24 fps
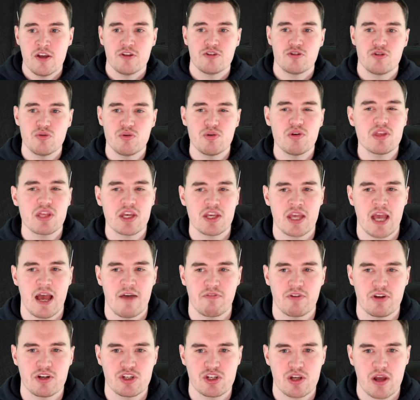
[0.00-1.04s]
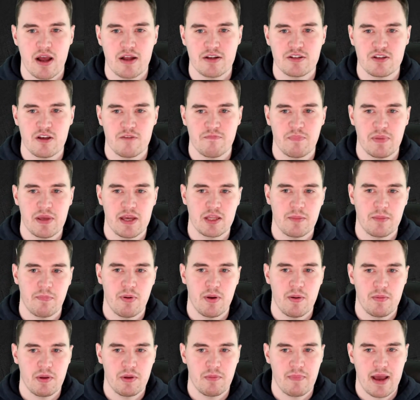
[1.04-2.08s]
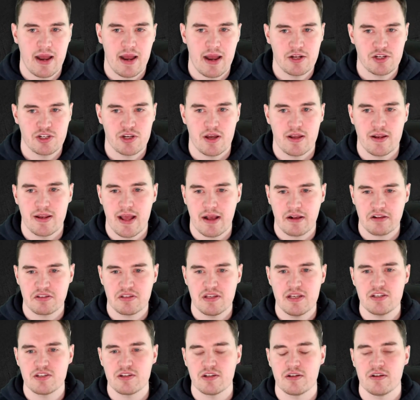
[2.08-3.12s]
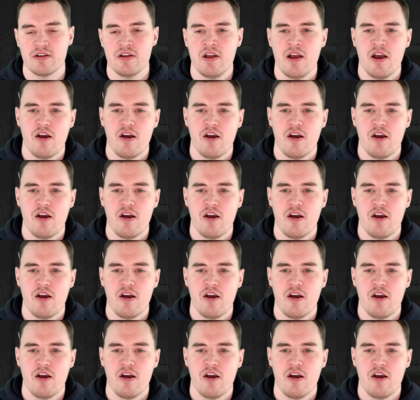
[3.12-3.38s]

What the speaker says: do you think you have a good chance of being the permanent manager next season?